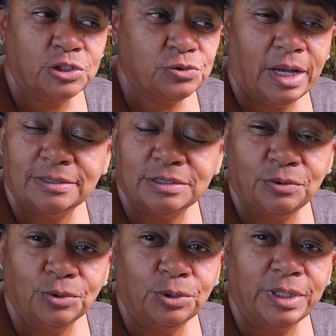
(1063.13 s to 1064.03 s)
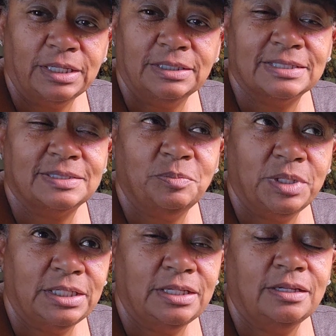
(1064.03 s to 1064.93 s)
Try to grow in as
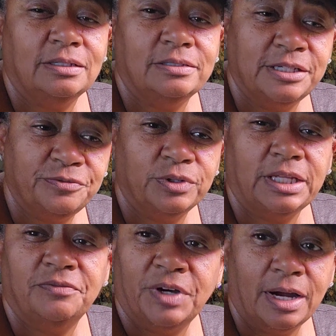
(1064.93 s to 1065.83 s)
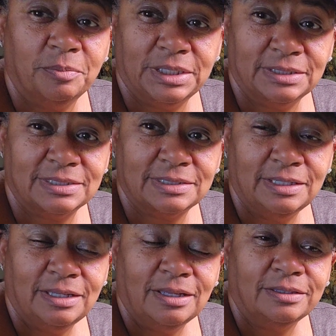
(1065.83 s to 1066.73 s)
many different environments
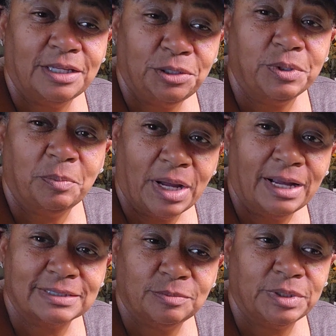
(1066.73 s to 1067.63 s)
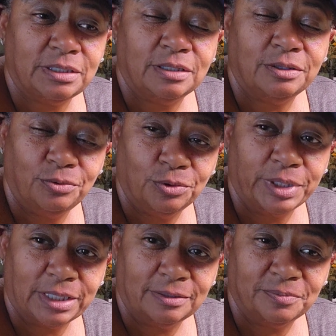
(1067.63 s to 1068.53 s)
that you can possibly grow
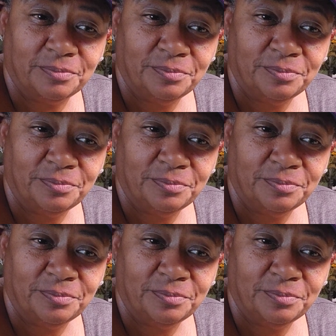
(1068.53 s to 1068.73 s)
in.